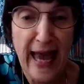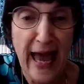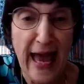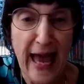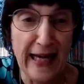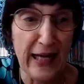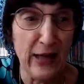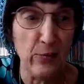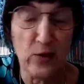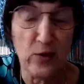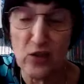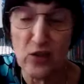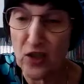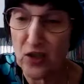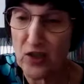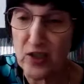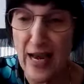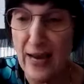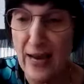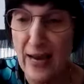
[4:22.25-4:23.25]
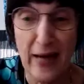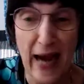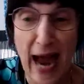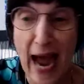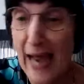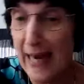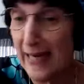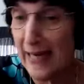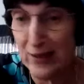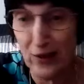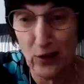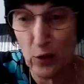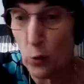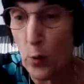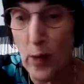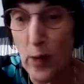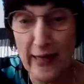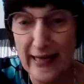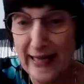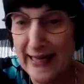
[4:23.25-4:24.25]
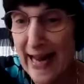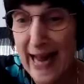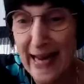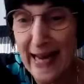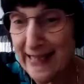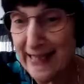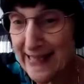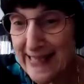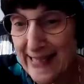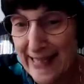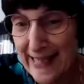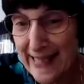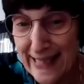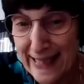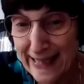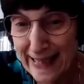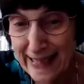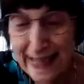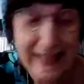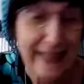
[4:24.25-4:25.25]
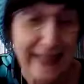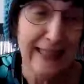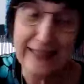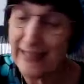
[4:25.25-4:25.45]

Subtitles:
and he was the same guy in 2019